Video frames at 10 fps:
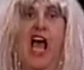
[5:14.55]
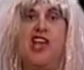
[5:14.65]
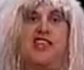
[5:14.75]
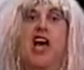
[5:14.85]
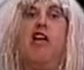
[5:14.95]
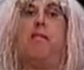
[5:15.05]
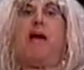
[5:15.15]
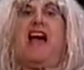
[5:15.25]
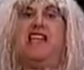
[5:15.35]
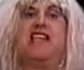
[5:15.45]
A show
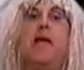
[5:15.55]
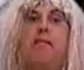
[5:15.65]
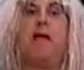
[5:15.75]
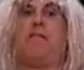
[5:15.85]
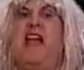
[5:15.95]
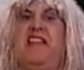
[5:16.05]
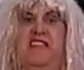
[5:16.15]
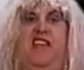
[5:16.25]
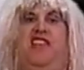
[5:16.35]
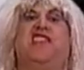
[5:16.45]
about yuppie pieces
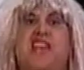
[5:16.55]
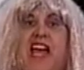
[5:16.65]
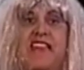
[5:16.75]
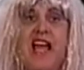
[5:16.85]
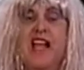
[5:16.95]
of shit.